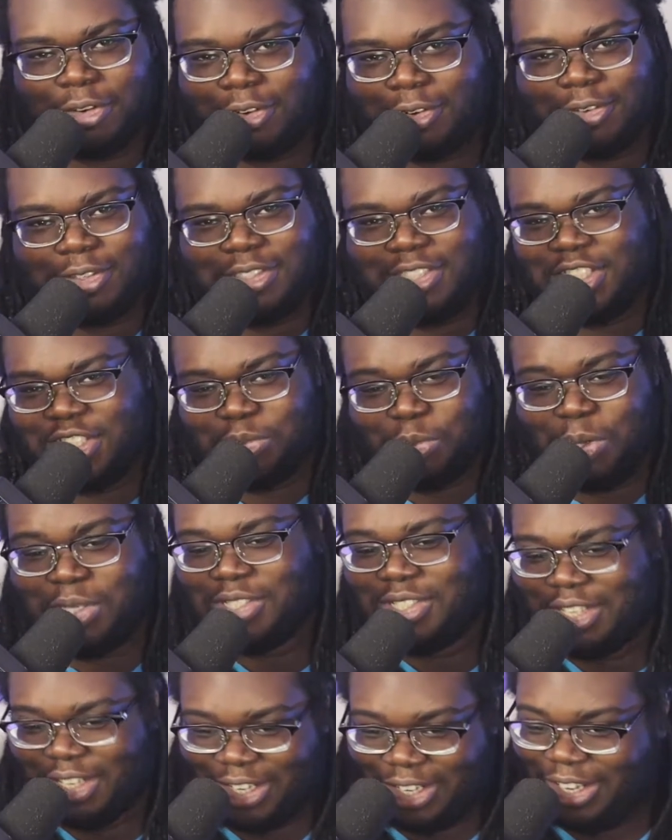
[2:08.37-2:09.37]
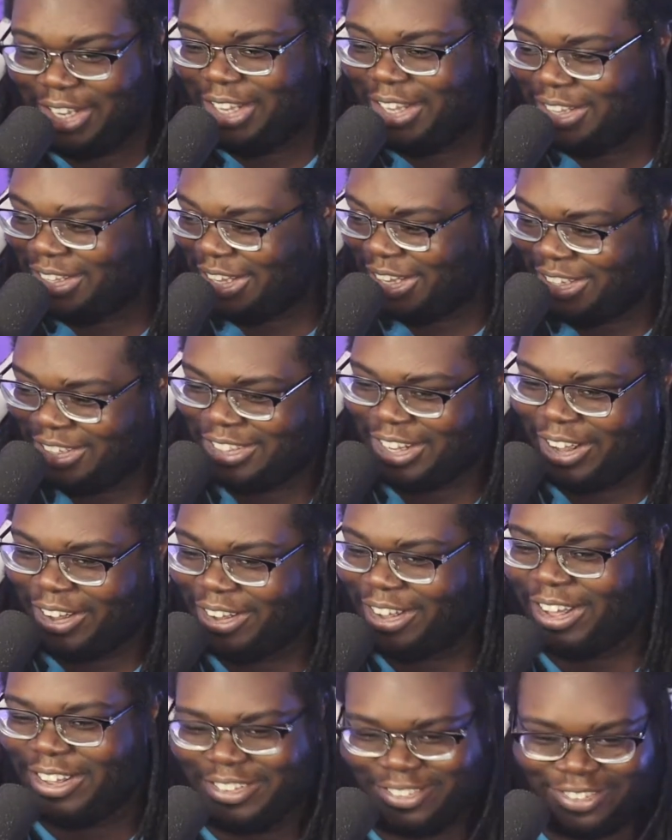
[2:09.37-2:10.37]
just recently.
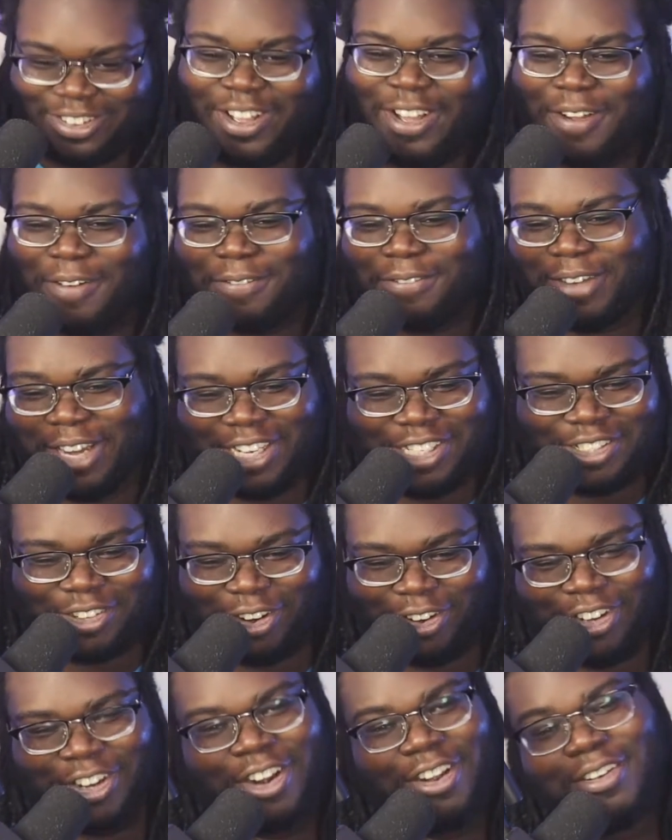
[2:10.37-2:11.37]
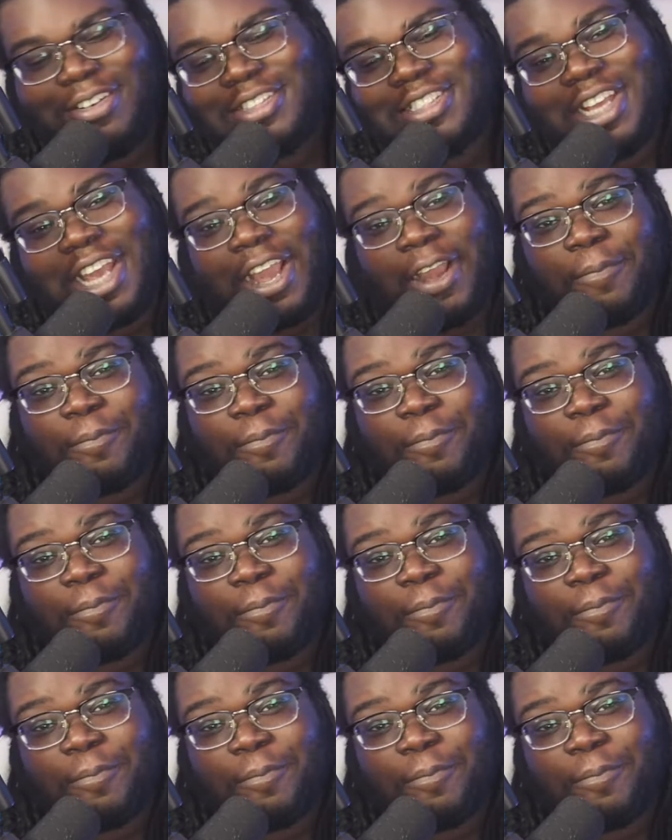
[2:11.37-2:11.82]
Flazar, So yeah,